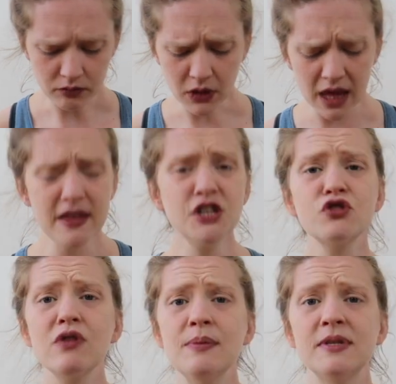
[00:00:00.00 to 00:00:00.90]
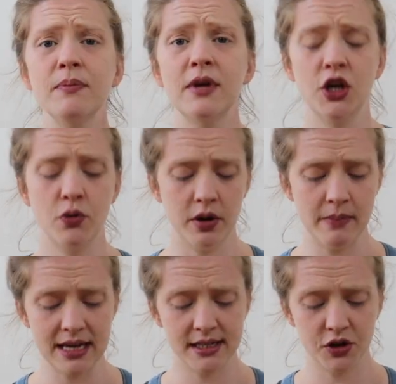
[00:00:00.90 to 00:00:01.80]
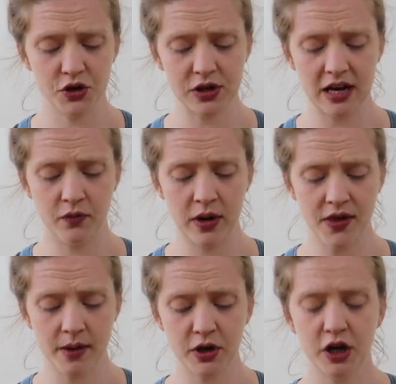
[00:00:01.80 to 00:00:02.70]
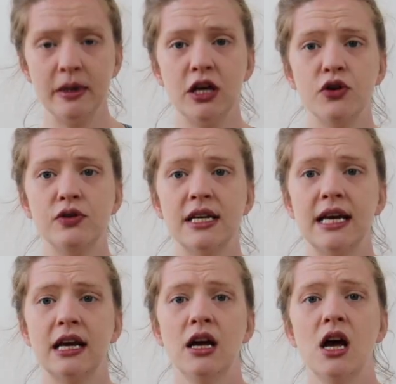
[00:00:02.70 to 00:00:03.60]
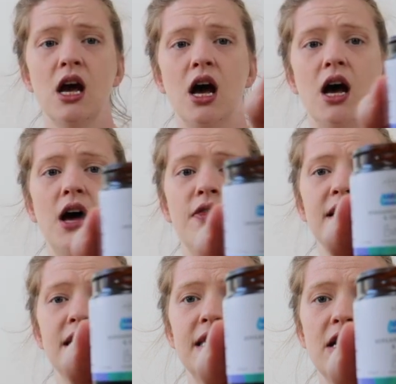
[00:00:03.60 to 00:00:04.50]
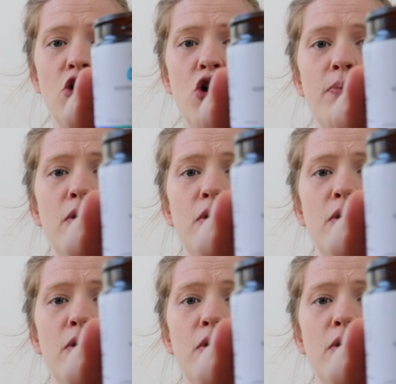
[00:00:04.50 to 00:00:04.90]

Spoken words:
And then just grab something you want to massage yourself with. I'm going to be using, this is the Hot